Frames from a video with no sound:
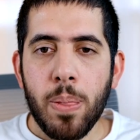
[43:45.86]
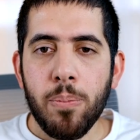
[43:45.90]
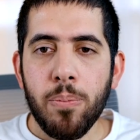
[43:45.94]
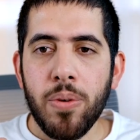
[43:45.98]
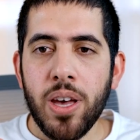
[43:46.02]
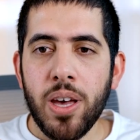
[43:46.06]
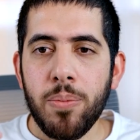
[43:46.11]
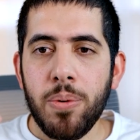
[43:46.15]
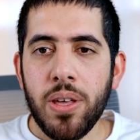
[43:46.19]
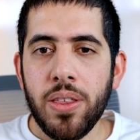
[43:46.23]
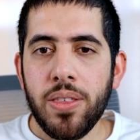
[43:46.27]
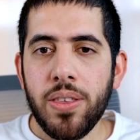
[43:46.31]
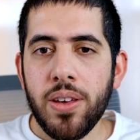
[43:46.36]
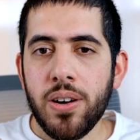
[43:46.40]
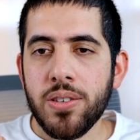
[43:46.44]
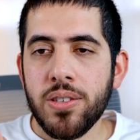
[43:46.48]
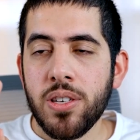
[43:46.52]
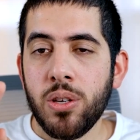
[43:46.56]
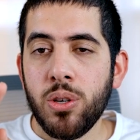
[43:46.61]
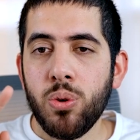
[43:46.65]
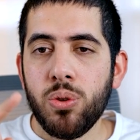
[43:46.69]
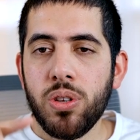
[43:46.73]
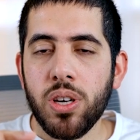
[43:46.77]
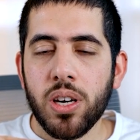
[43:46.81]
Maybe there's
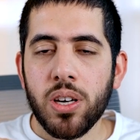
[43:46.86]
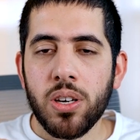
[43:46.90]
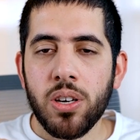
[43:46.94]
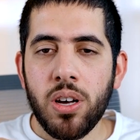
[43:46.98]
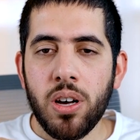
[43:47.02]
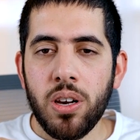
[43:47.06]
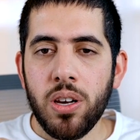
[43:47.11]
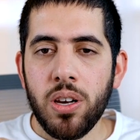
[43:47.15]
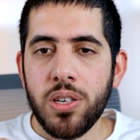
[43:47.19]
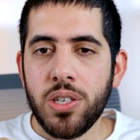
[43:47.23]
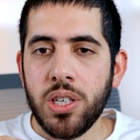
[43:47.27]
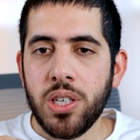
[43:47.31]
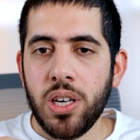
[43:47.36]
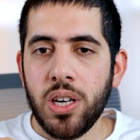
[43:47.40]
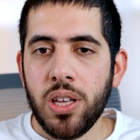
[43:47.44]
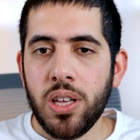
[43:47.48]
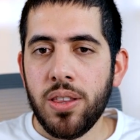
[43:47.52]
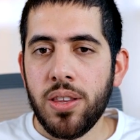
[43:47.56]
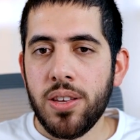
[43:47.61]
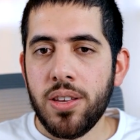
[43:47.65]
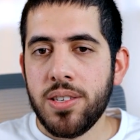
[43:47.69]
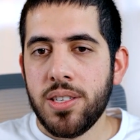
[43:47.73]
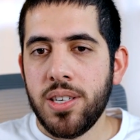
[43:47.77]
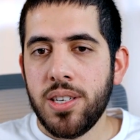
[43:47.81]
a new technology
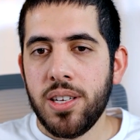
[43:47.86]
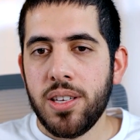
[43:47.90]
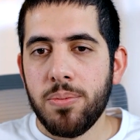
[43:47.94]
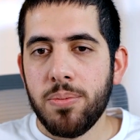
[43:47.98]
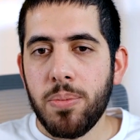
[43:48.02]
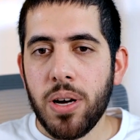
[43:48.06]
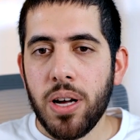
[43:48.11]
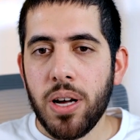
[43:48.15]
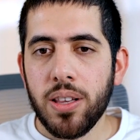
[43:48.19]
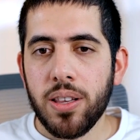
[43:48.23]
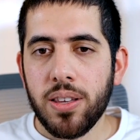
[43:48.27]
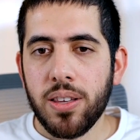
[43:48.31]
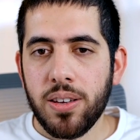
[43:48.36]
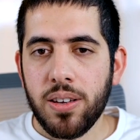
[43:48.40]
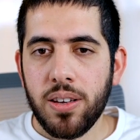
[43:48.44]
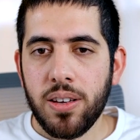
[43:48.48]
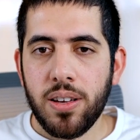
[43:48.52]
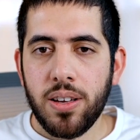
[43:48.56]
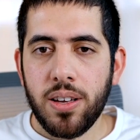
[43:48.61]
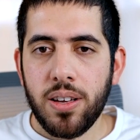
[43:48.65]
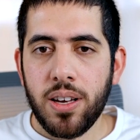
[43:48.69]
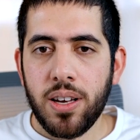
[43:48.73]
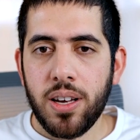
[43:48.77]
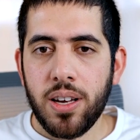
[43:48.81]
in the seatbelt
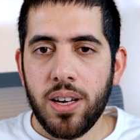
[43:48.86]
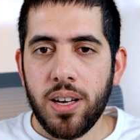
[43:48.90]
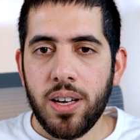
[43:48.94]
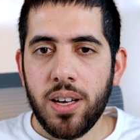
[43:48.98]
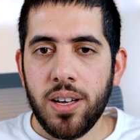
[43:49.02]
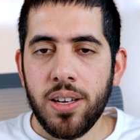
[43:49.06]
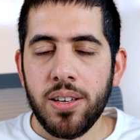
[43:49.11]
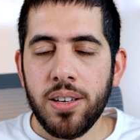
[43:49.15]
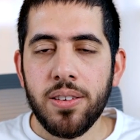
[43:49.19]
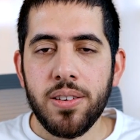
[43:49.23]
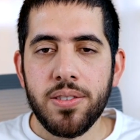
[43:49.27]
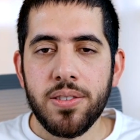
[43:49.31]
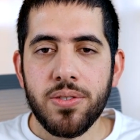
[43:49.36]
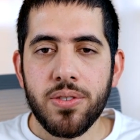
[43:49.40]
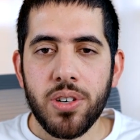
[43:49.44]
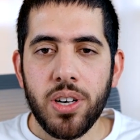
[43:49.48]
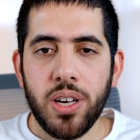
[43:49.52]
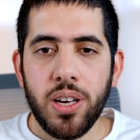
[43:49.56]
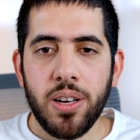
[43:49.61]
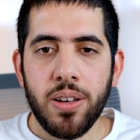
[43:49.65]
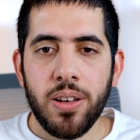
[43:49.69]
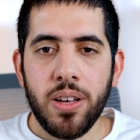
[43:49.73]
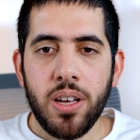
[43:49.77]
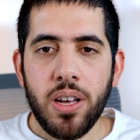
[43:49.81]
uh,
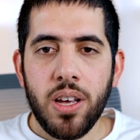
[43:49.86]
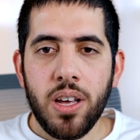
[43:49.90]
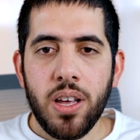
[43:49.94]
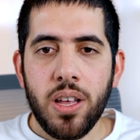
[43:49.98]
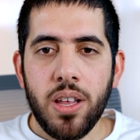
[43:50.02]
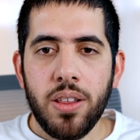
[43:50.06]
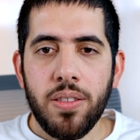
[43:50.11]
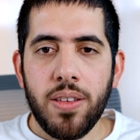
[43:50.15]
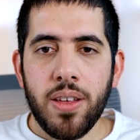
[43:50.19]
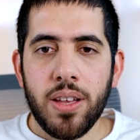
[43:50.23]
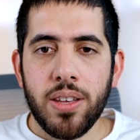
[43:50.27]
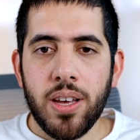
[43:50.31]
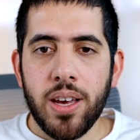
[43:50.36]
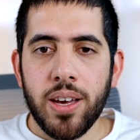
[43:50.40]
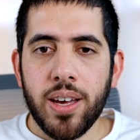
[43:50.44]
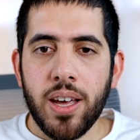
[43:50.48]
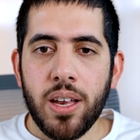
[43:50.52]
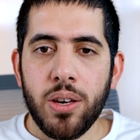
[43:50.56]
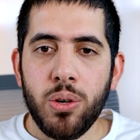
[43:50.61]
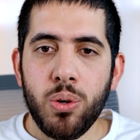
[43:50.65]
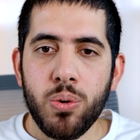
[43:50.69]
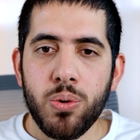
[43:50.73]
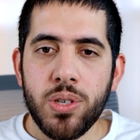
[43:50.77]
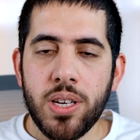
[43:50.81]
industry that I
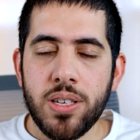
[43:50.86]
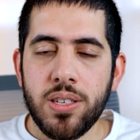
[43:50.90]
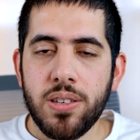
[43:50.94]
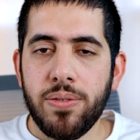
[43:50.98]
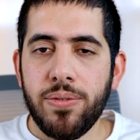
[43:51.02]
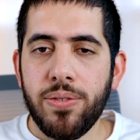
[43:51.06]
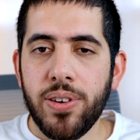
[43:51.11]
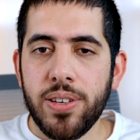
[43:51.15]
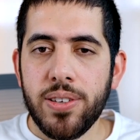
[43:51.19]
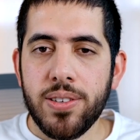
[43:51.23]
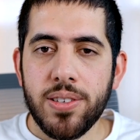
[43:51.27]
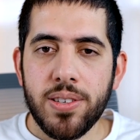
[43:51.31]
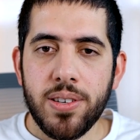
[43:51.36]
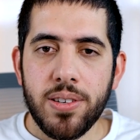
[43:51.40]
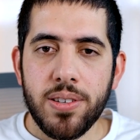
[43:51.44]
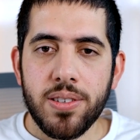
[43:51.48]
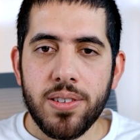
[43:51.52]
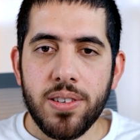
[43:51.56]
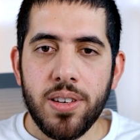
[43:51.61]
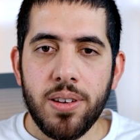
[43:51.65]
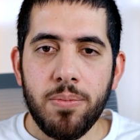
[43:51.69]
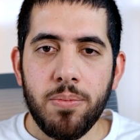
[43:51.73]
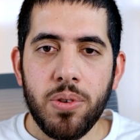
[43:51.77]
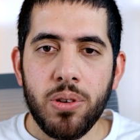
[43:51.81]
can use as a fit
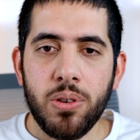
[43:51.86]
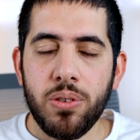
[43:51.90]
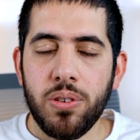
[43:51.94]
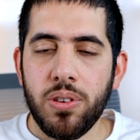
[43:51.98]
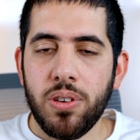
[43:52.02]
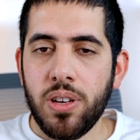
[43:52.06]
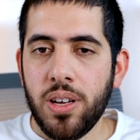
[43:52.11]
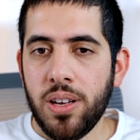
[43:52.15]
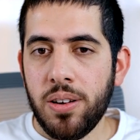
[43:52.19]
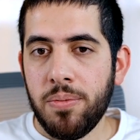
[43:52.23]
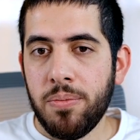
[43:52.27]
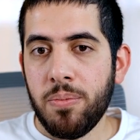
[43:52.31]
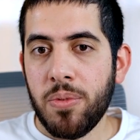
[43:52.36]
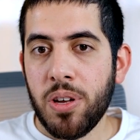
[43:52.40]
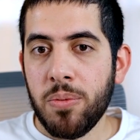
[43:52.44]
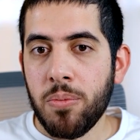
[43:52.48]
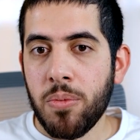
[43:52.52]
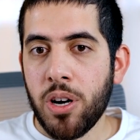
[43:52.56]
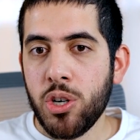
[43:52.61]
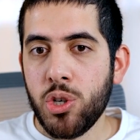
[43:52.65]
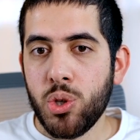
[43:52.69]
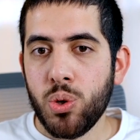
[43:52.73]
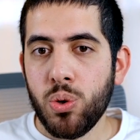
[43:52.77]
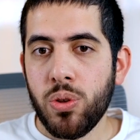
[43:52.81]
system in, in, in
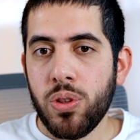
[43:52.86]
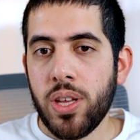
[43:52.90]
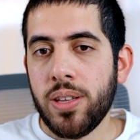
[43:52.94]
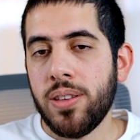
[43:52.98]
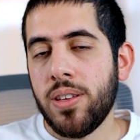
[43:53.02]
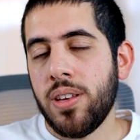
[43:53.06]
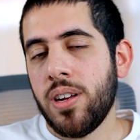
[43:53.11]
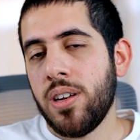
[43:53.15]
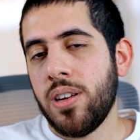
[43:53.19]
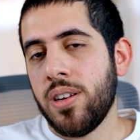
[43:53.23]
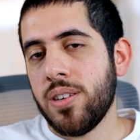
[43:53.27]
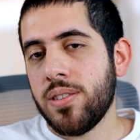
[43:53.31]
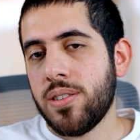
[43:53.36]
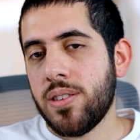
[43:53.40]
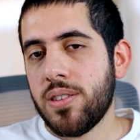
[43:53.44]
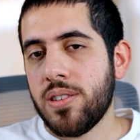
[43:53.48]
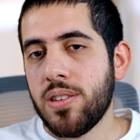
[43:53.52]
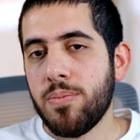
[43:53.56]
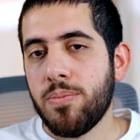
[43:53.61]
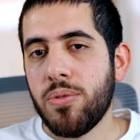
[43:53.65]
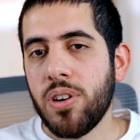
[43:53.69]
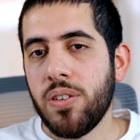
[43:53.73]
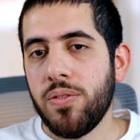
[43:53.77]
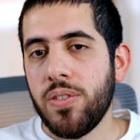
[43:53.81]
my shoe that didn't exist
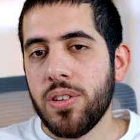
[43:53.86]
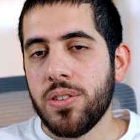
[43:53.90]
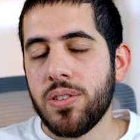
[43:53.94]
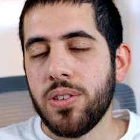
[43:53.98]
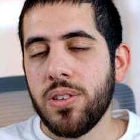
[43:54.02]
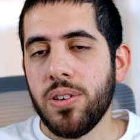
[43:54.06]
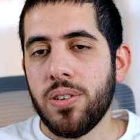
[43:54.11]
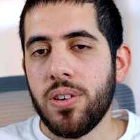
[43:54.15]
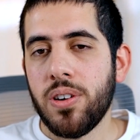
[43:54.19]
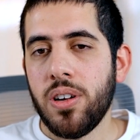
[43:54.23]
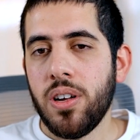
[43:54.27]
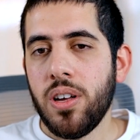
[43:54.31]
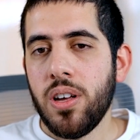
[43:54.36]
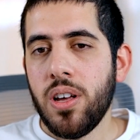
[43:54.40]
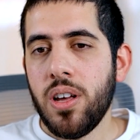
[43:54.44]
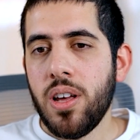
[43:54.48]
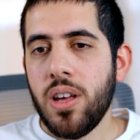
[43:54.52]
the previous year.